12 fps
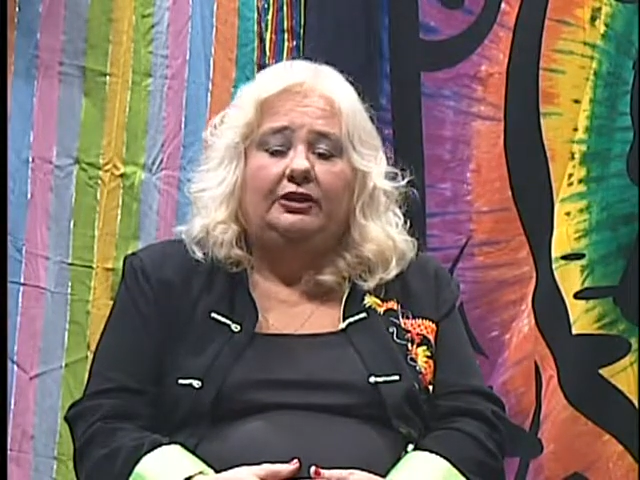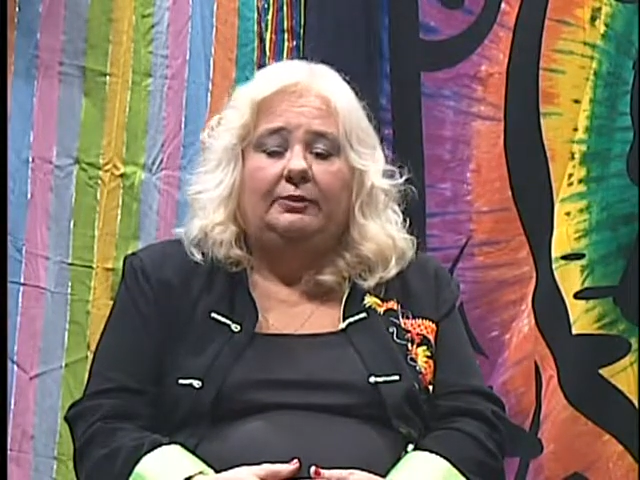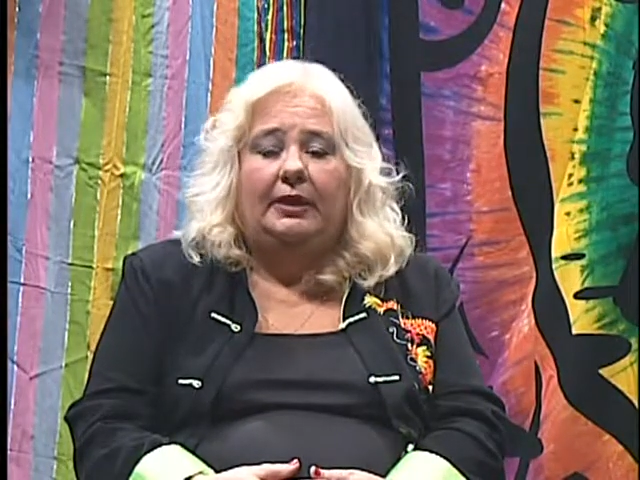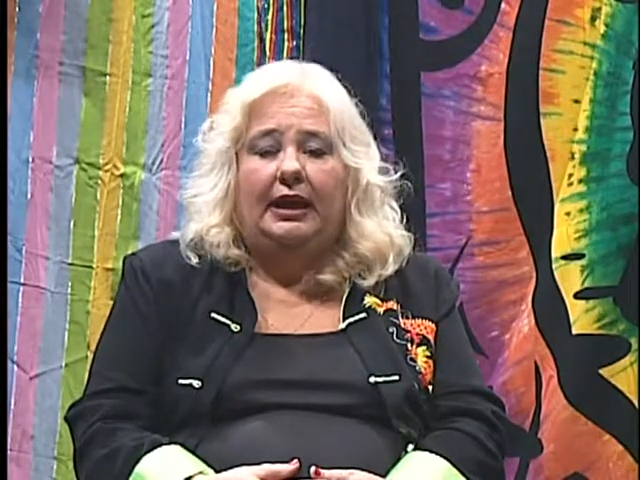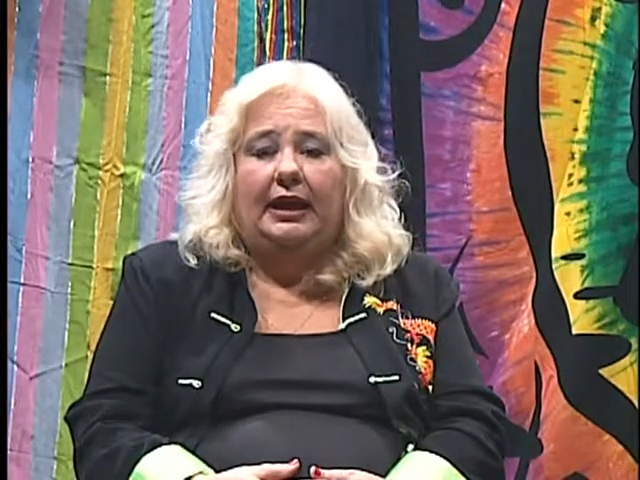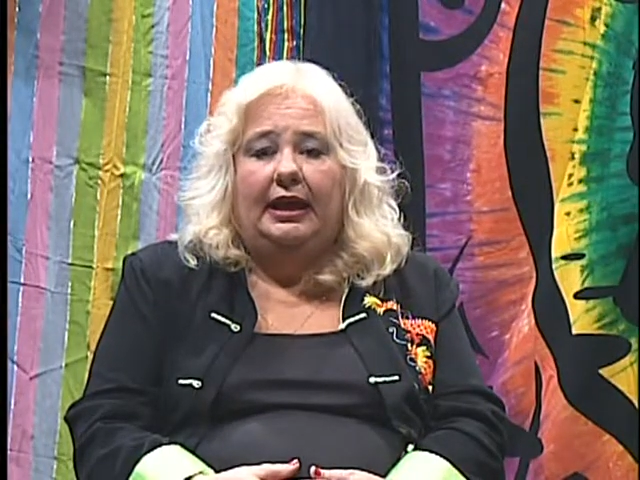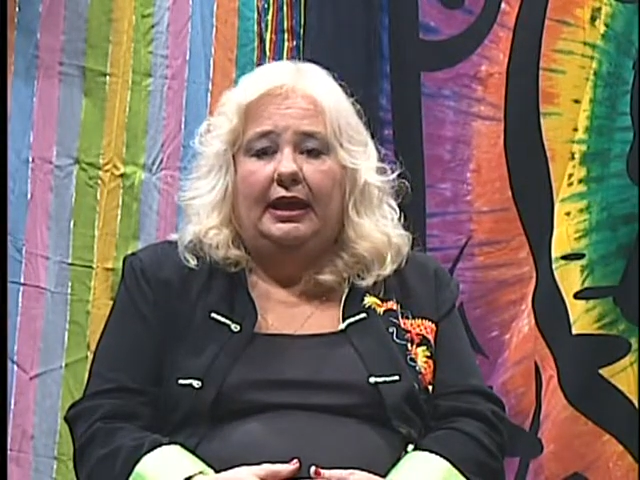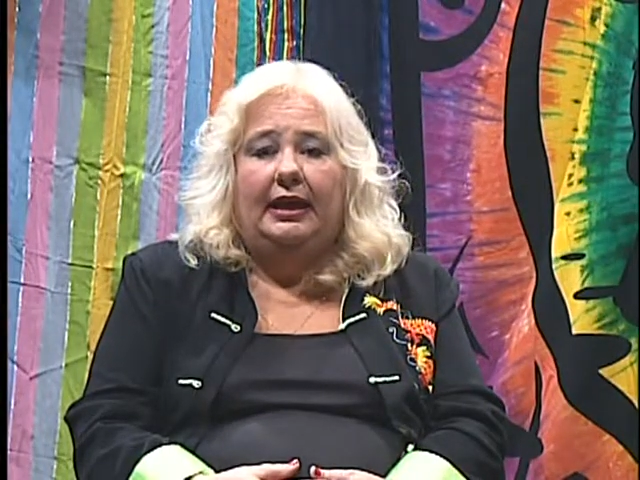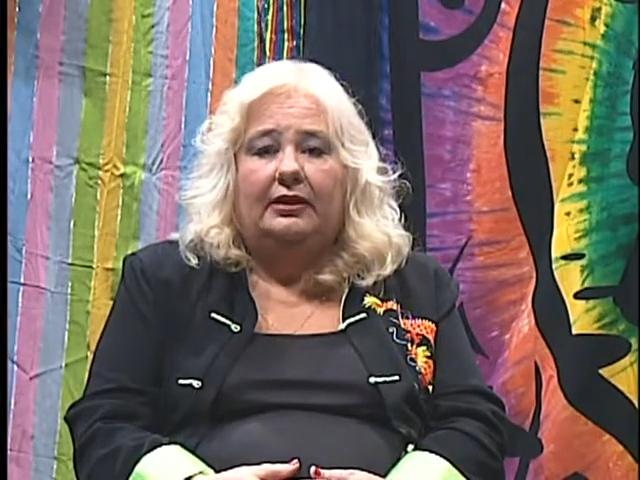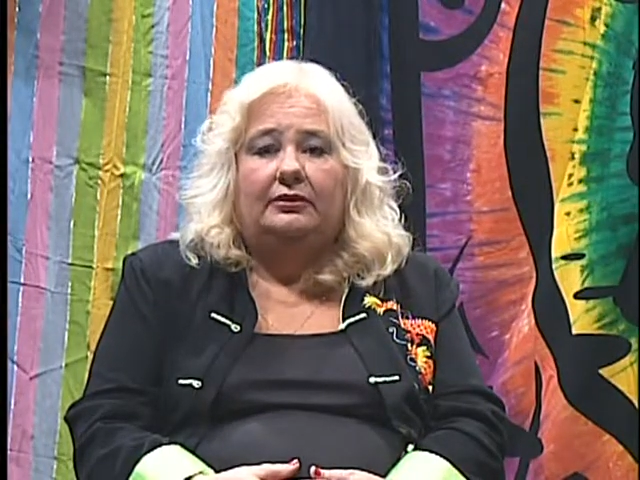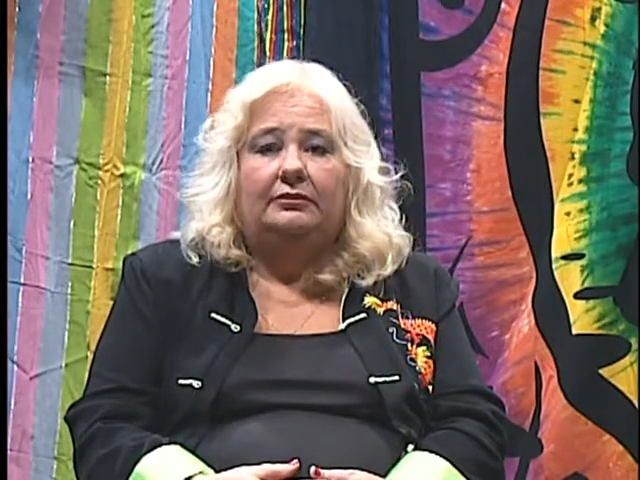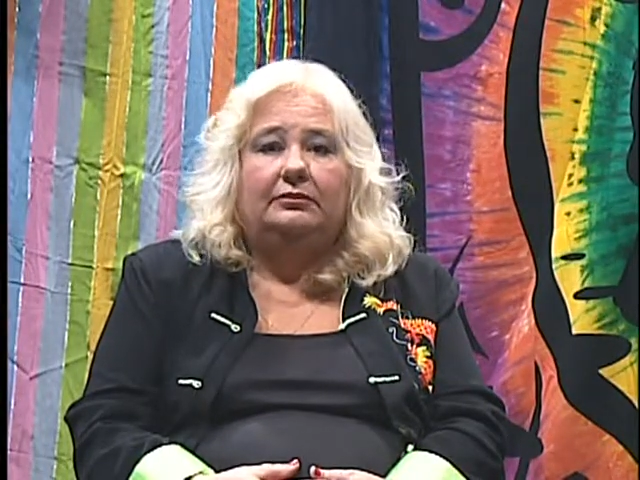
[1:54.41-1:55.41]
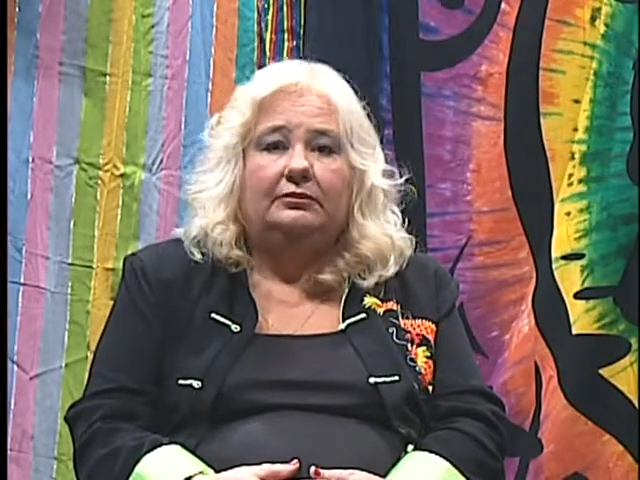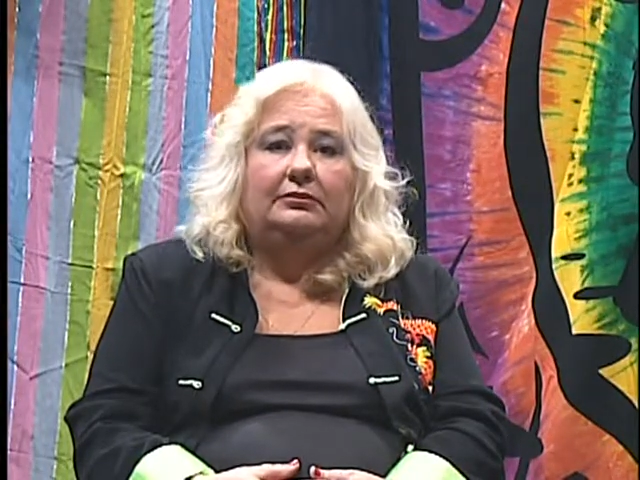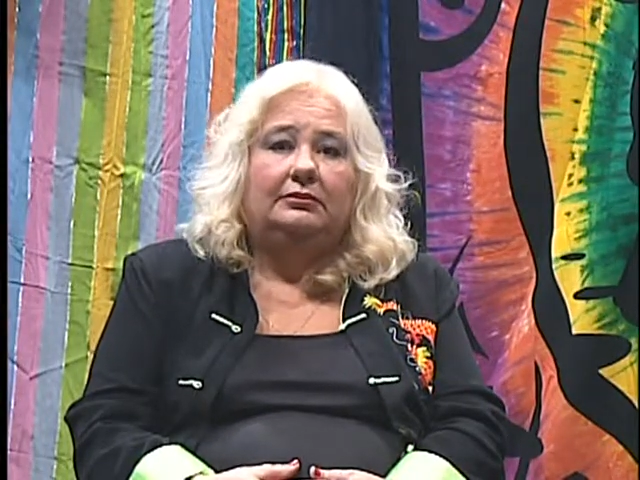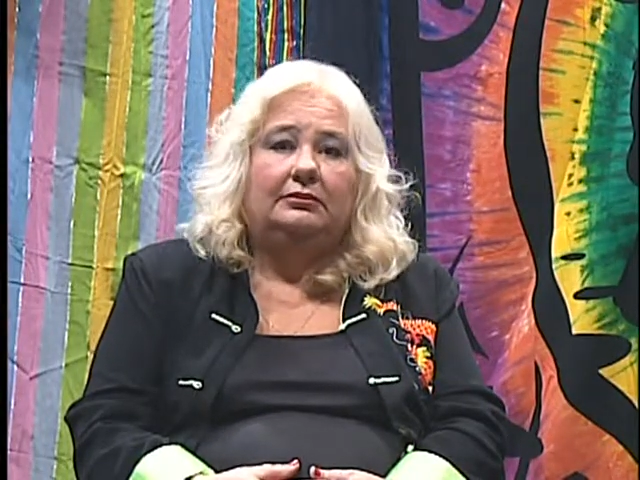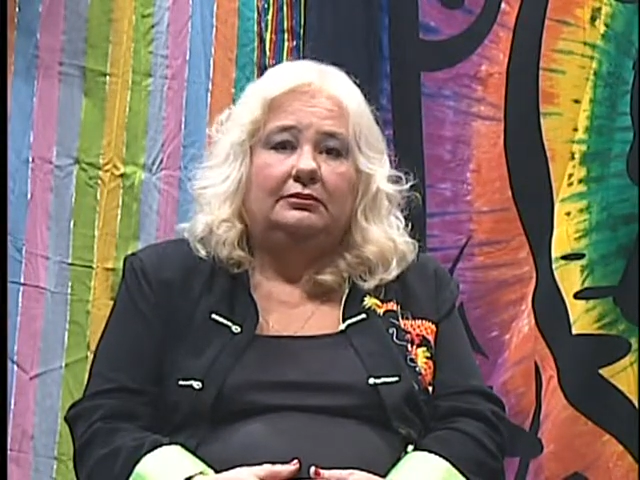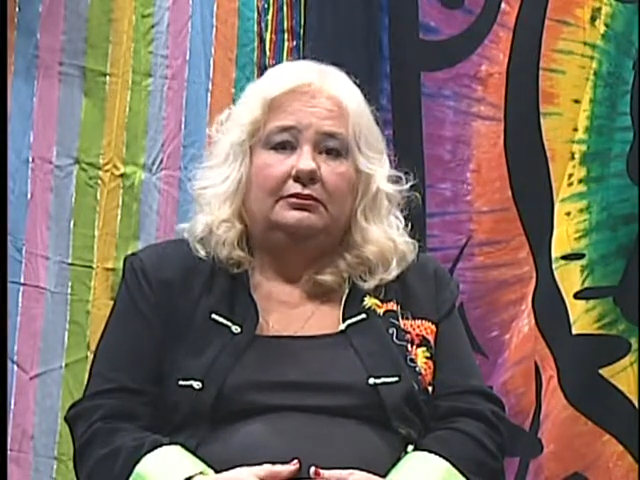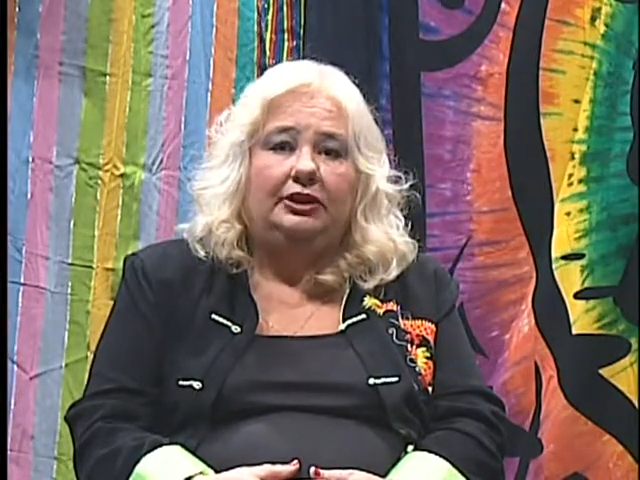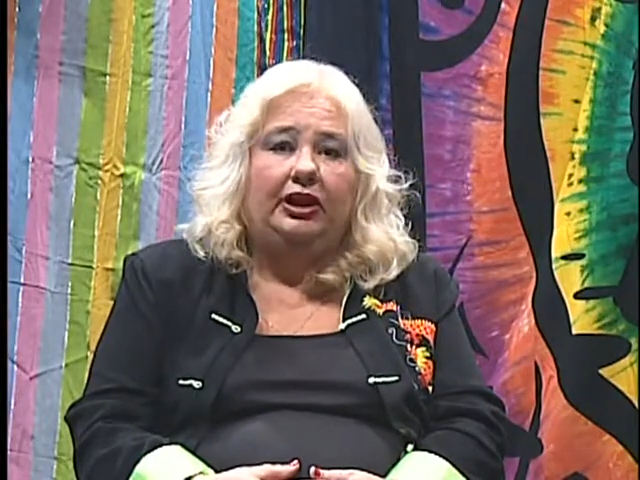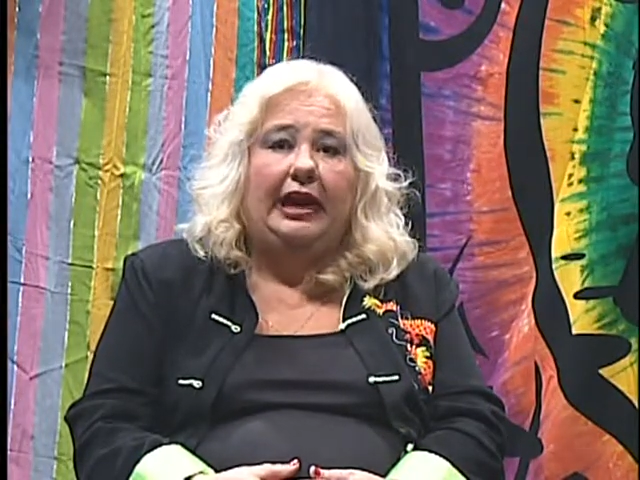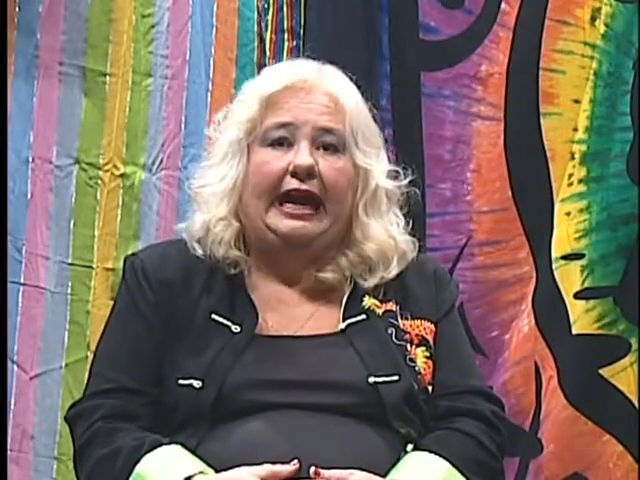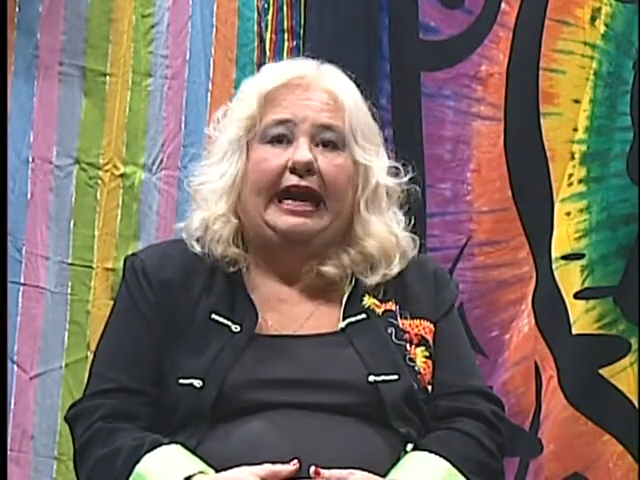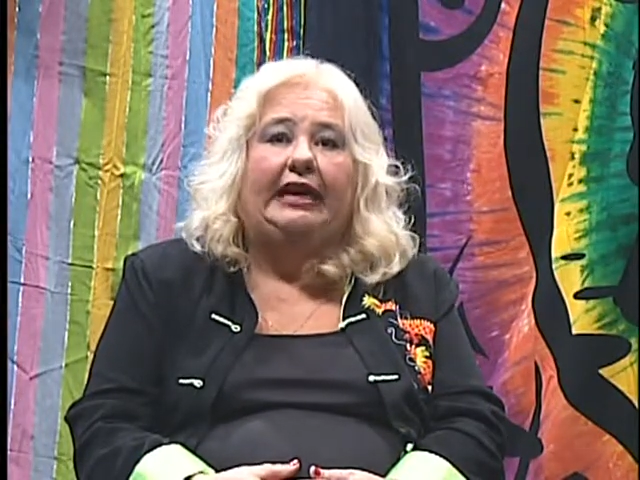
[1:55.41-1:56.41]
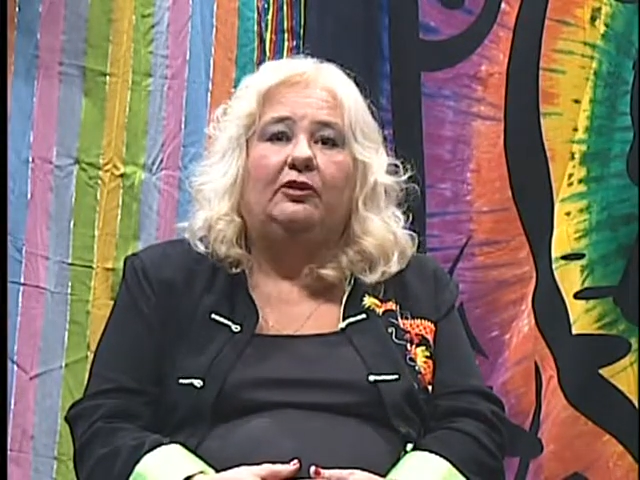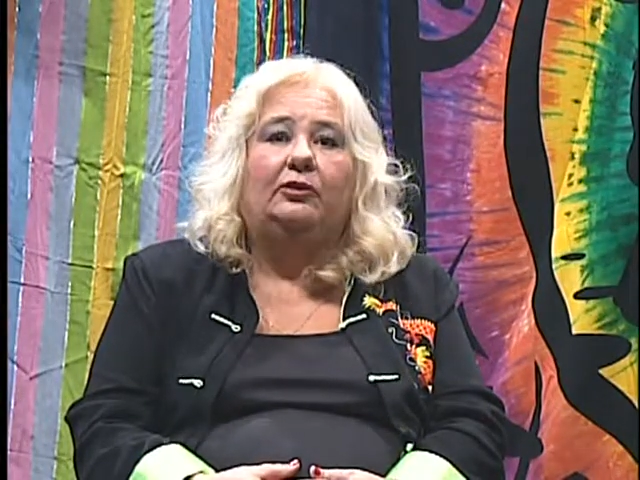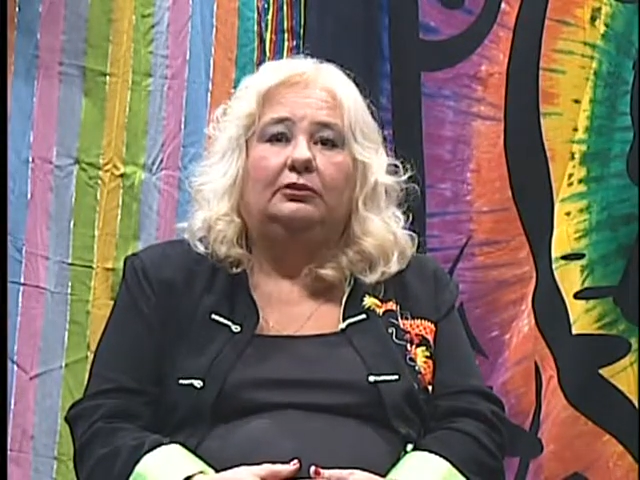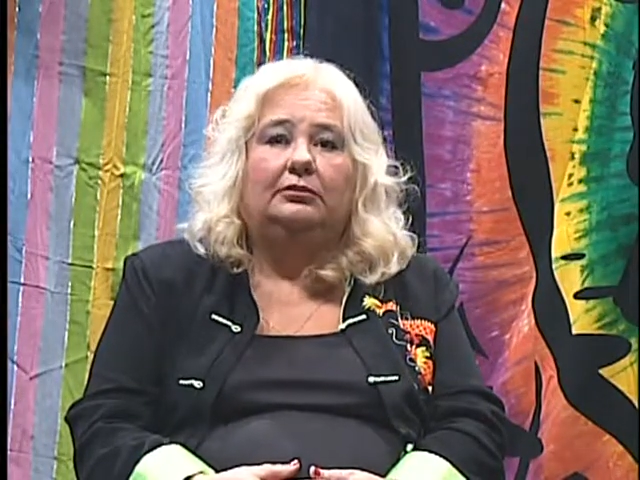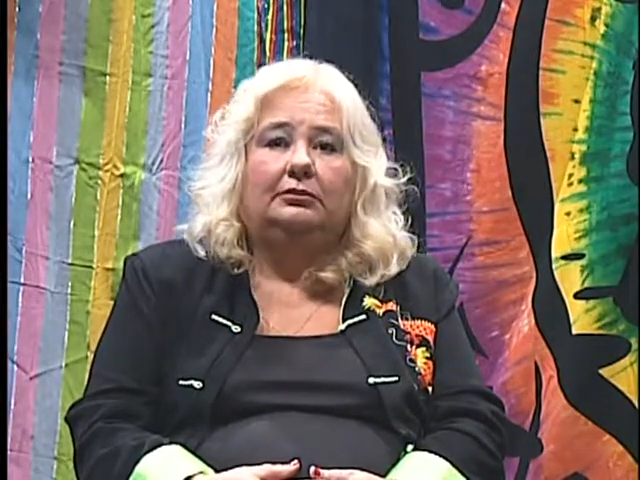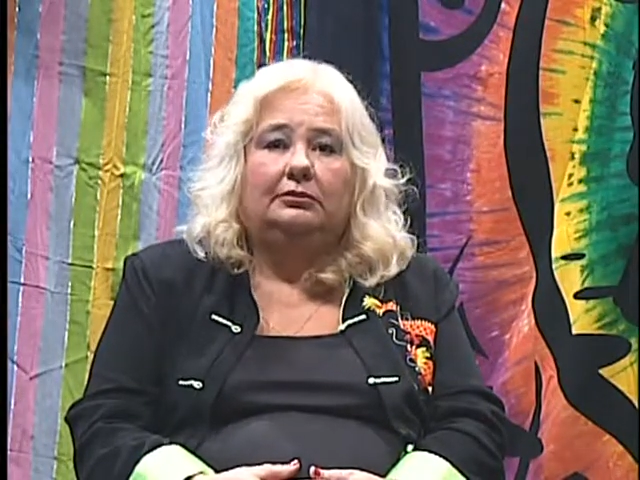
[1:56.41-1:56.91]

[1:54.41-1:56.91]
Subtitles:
you buy out, you haggle.